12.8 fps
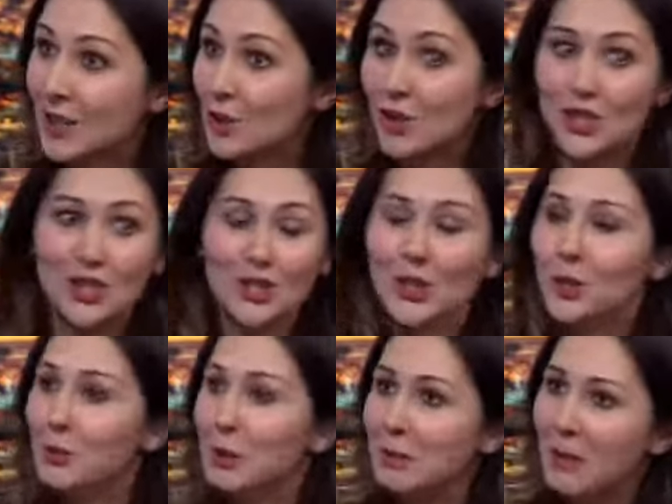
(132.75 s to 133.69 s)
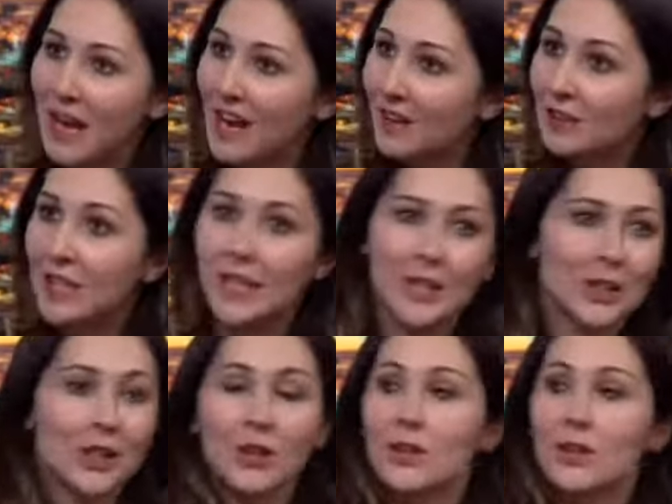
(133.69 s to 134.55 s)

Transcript: You can scoot about, you know,